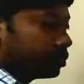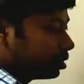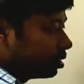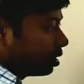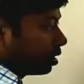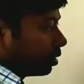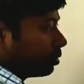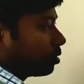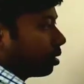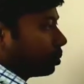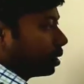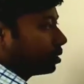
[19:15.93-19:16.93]
This is the new
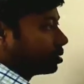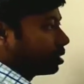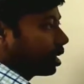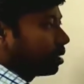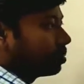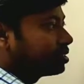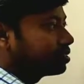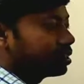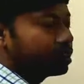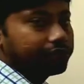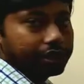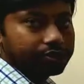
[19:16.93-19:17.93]
topic, so
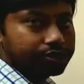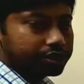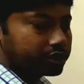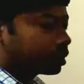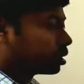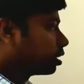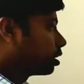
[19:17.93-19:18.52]
dimensional velocity,